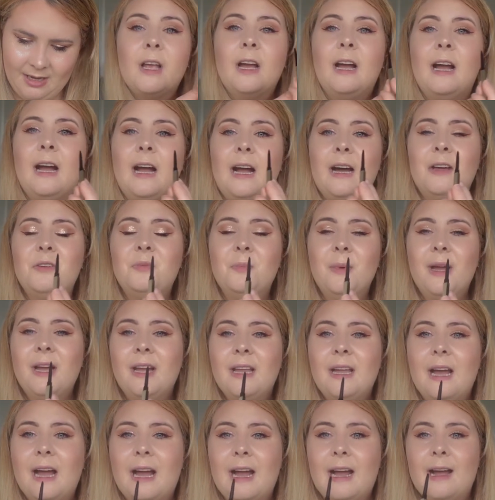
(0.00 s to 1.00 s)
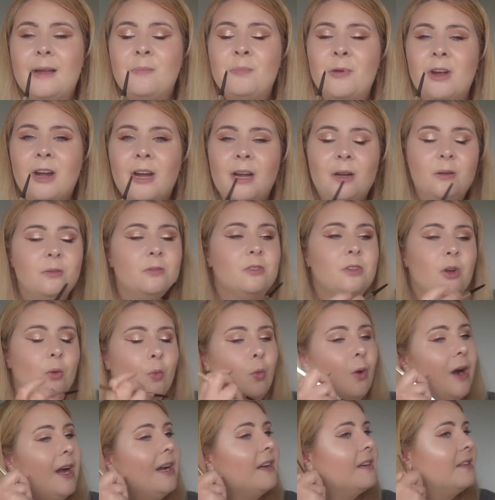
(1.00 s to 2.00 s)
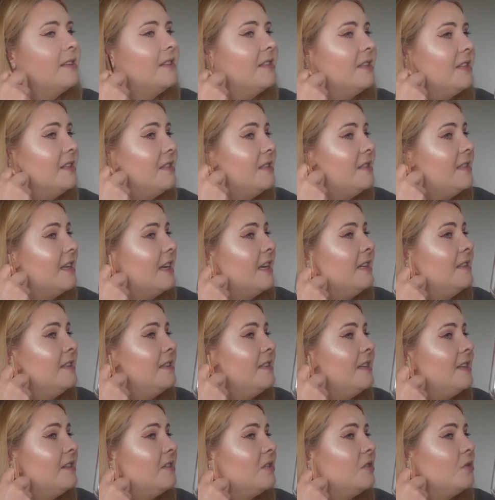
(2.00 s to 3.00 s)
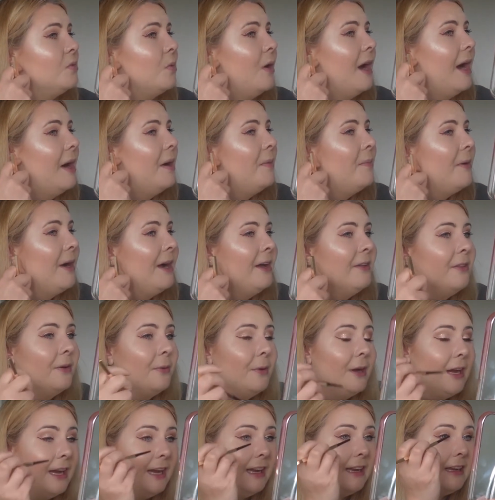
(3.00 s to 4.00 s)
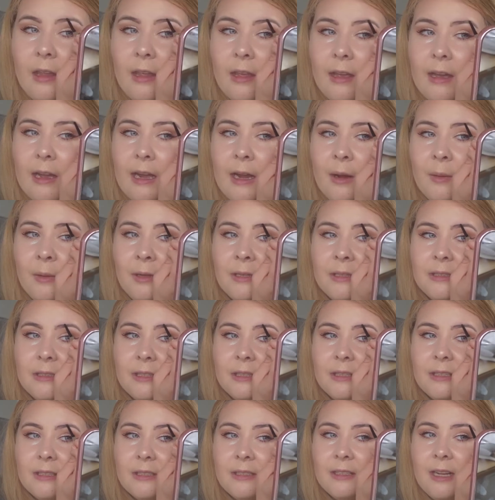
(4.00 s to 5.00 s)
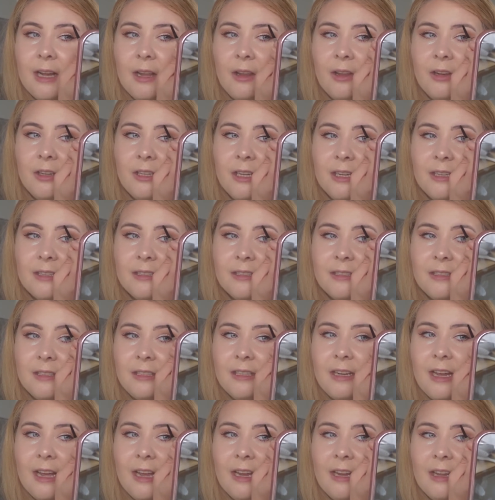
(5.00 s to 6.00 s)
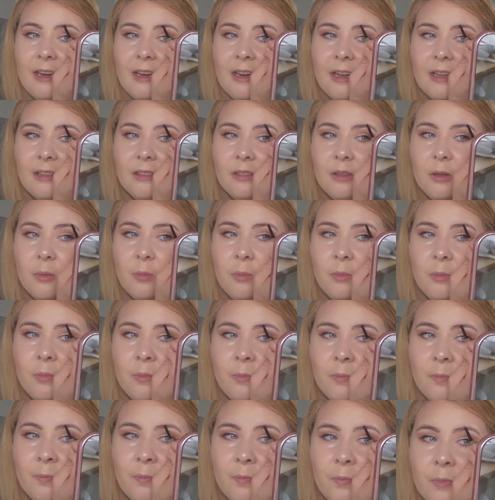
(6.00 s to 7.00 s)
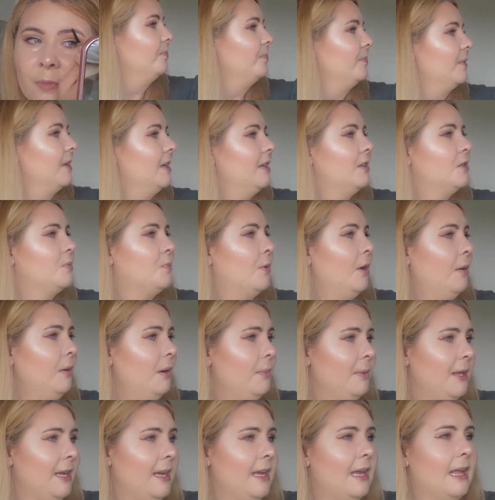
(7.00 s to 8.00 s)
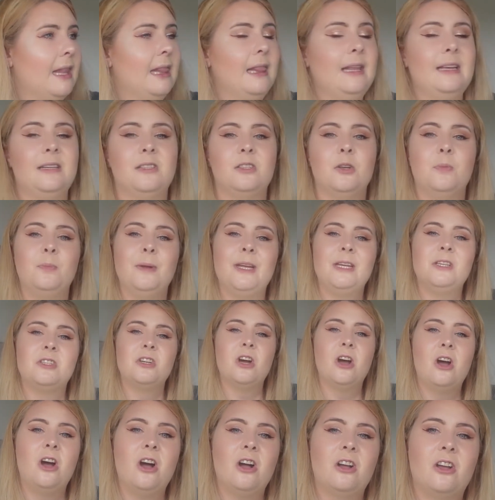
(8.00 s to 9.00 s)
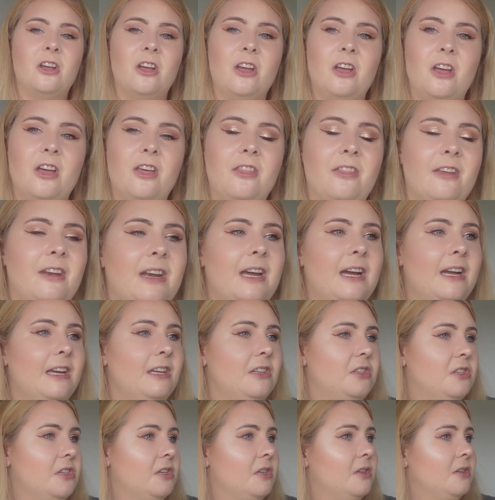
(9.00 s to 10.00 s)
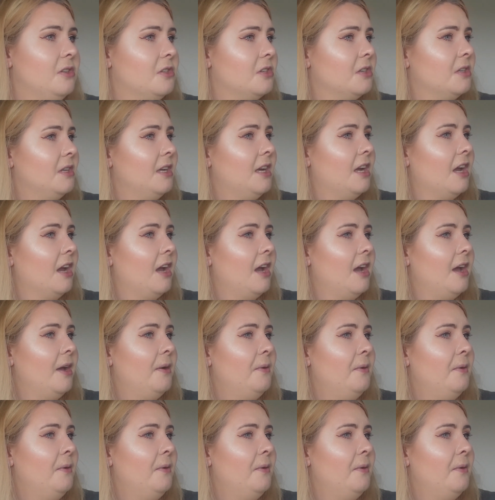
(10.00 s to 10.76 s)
I had my eyebrows waxed and tinted as well, by the way. You know, I went to the salon yesterday and had them. It's probably a little bit darker than I'd usually go,